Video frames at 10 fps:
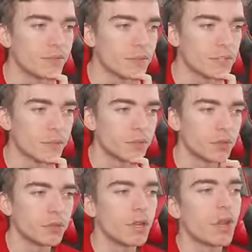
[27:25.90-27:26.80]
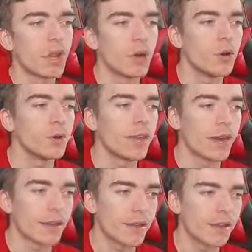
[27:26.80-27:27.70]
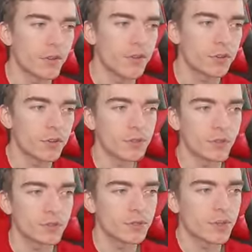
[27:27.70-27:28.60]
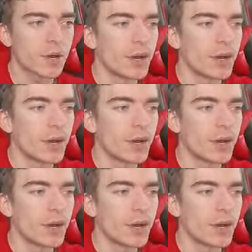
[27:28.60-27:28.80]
invisible. Oh yeah, I forgot which